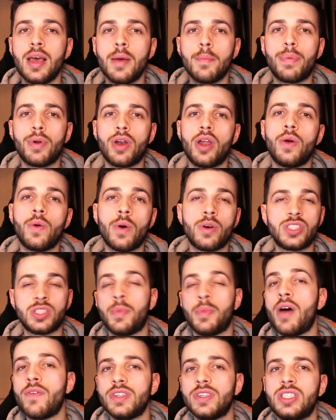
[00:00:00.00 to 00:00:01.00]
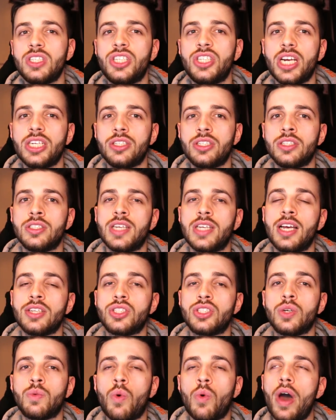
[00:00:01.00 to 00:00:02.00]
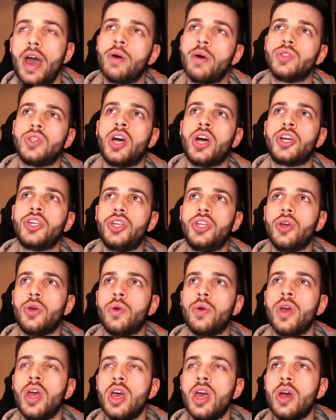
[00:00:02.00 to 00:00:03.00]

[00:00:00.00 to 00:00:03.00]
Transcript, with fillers: below some other suggestions as to what else I could do